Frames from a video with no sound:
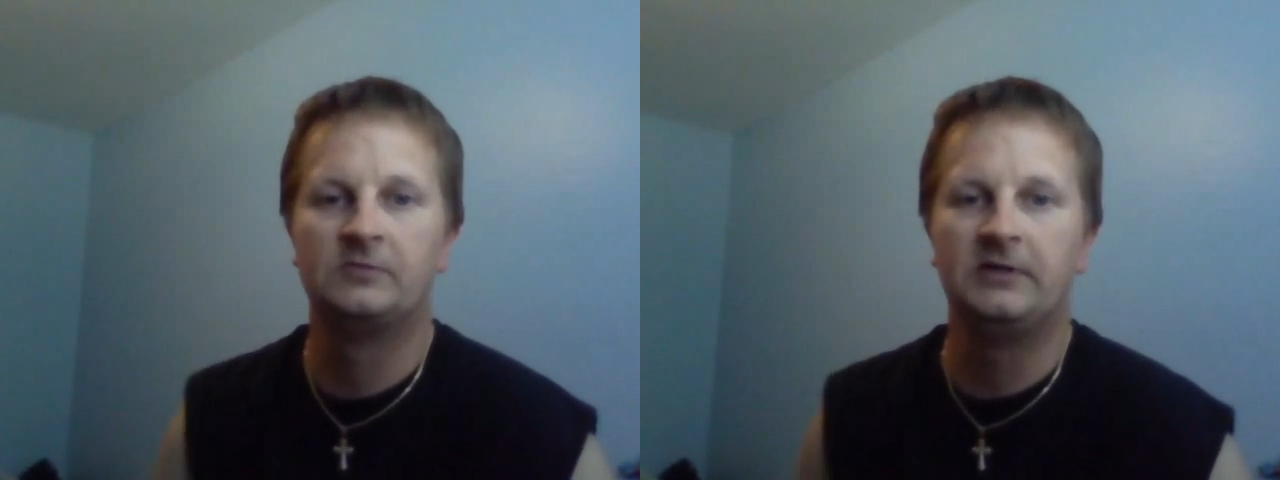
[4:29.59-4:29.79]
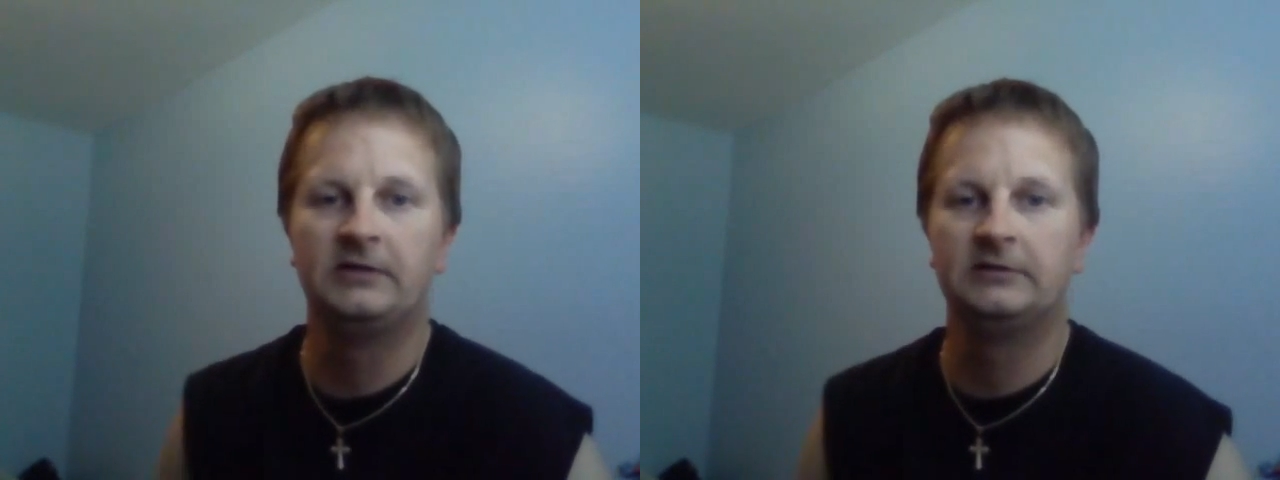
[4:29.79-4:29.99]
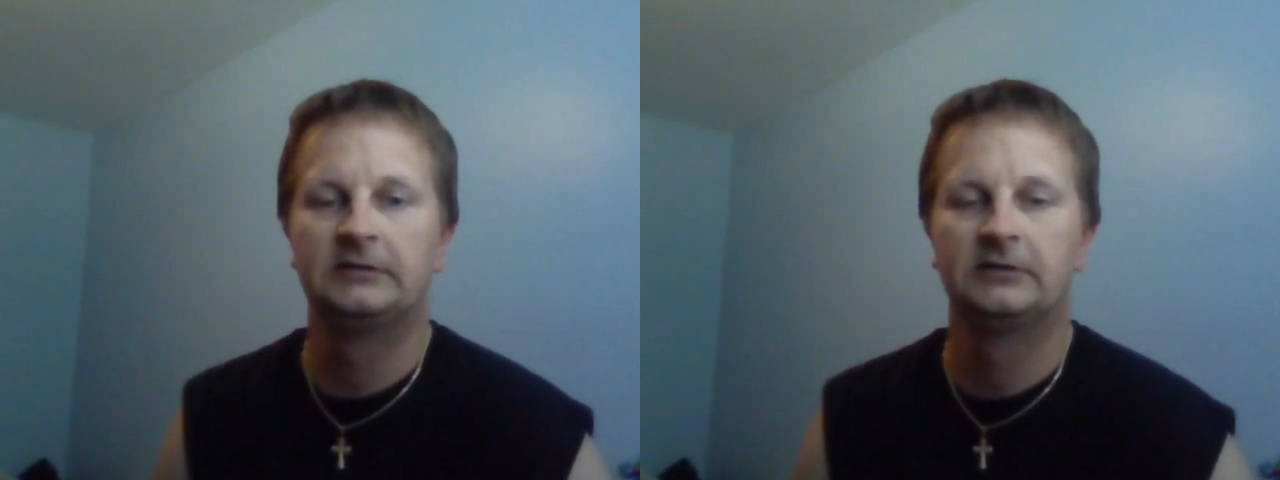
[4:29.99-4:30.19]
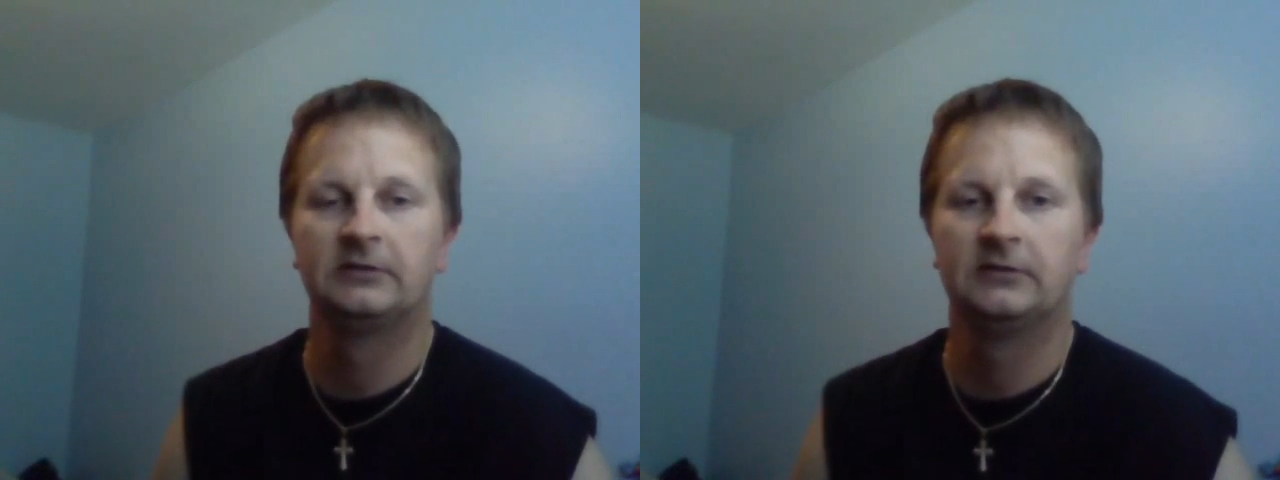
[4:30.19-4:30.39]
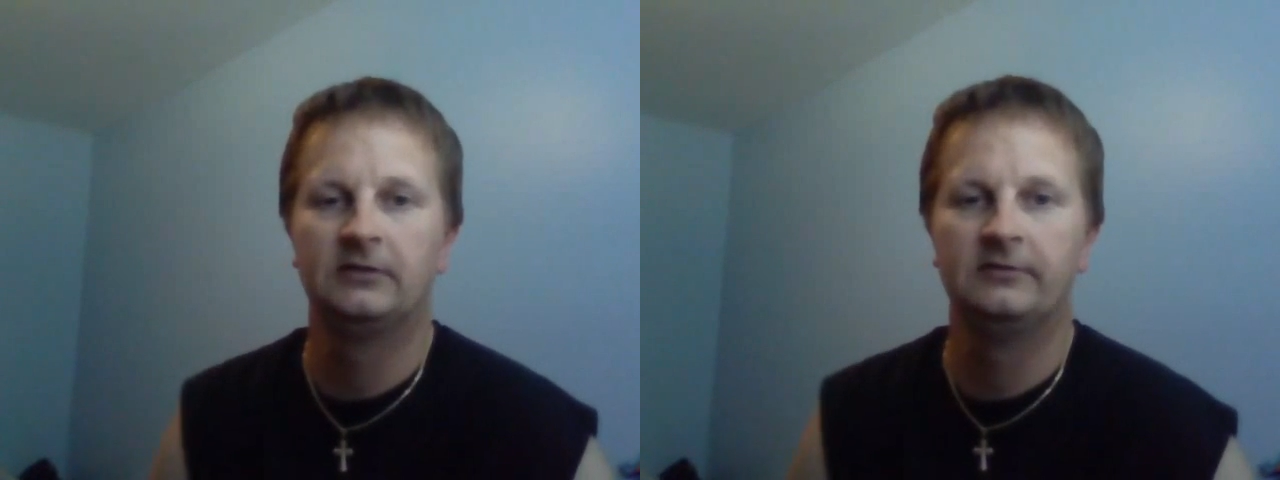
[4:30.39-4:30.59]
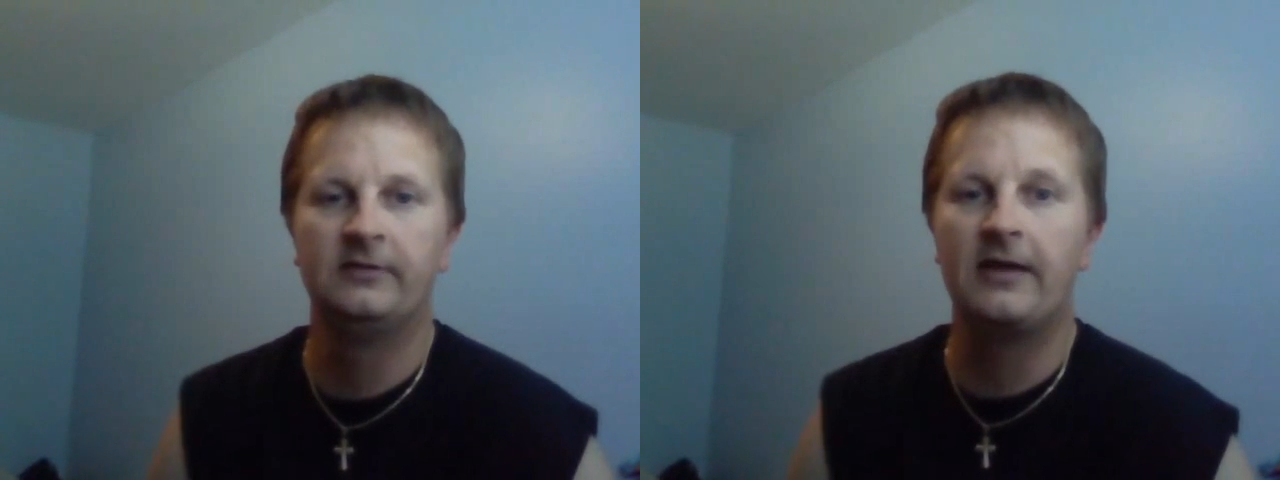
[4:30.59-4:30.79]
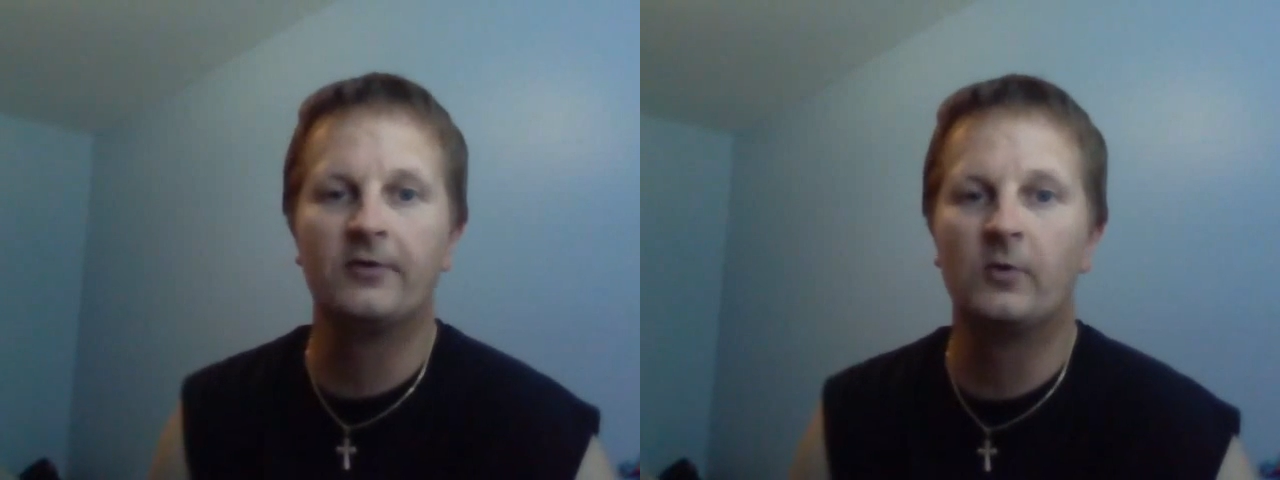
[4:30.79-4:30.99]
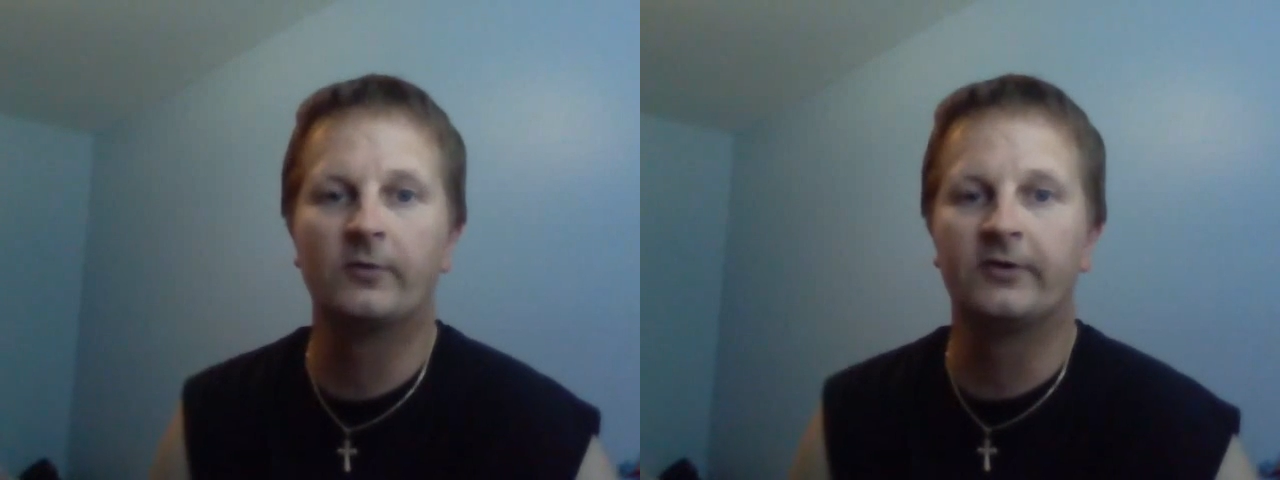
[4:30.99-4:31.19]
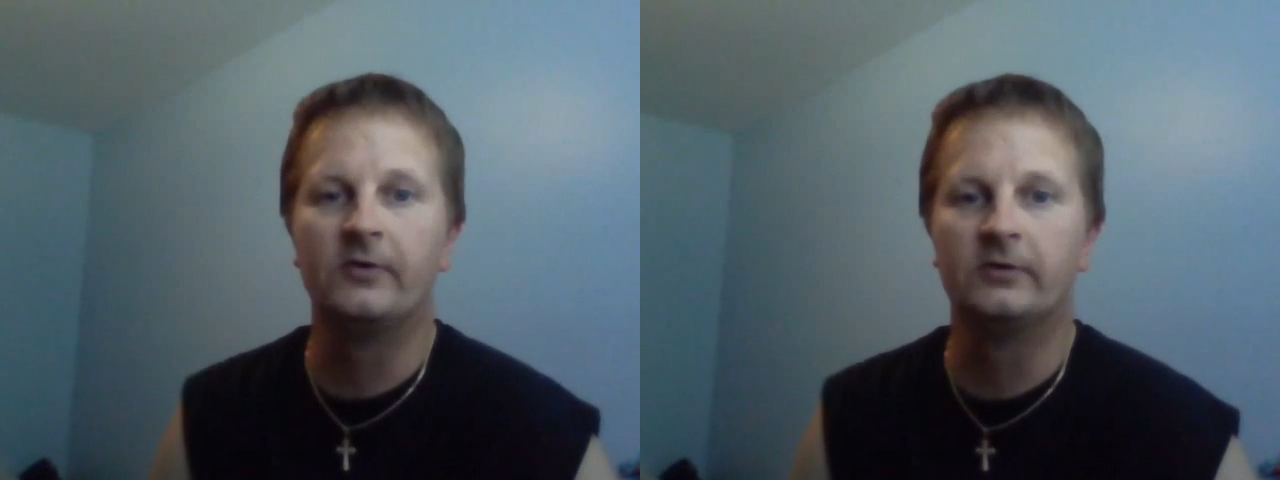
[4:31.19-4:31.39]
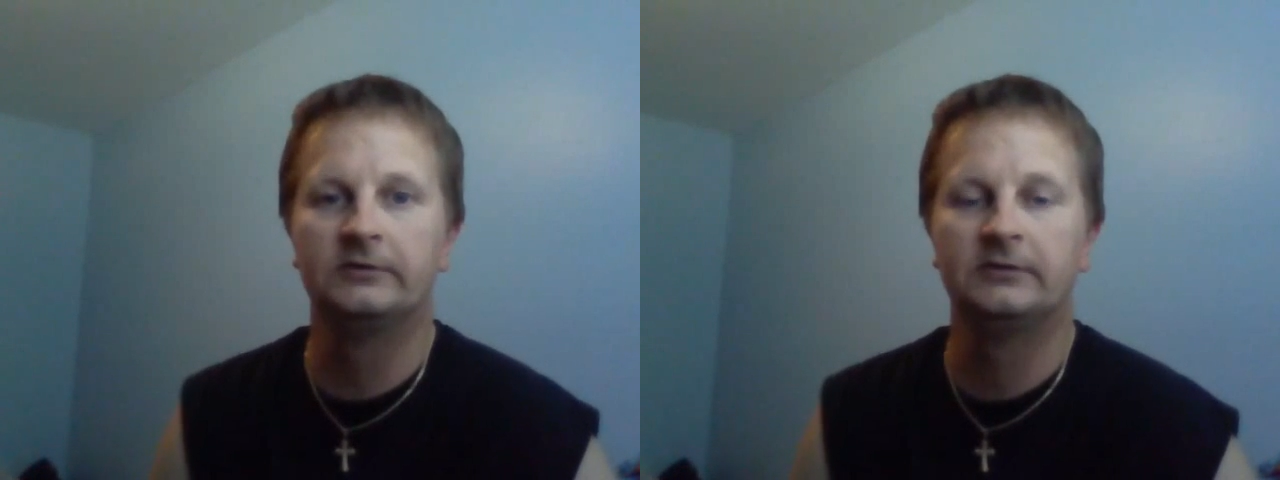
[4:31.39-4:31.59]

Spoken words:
me, they don't know what they're doing.